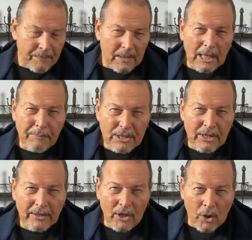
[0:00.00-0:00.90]
Let me
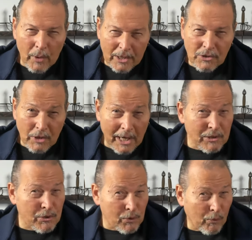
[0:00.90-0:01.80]
tell you a quick side
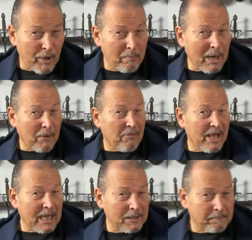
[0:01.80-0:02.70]
story about
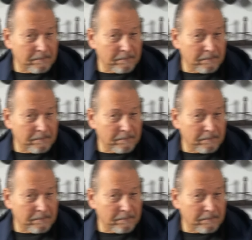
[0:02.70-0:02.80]
that.